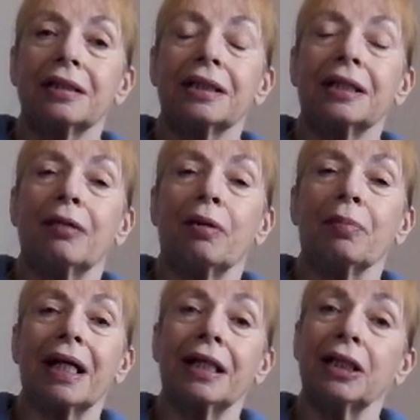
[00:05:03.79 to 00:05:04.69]
So
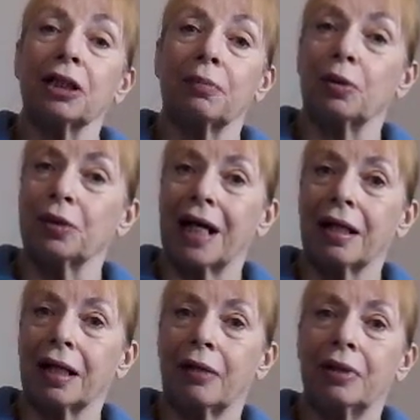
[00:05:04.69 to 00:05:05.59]
I'm getting double
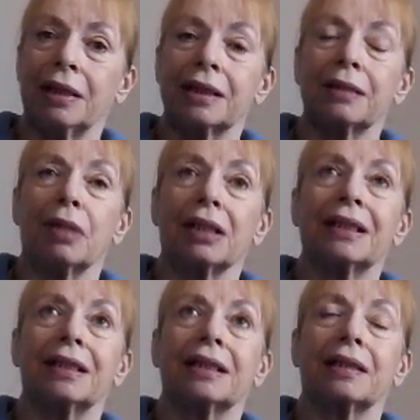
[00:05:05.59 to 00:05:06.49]
that going into my
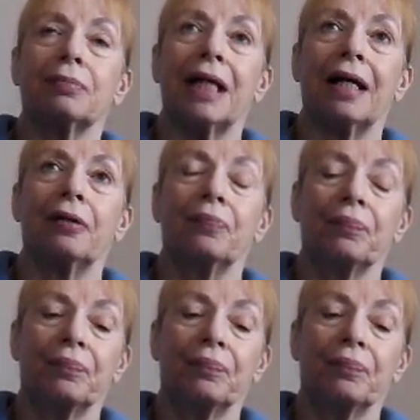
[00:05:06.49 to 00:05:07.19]
system now.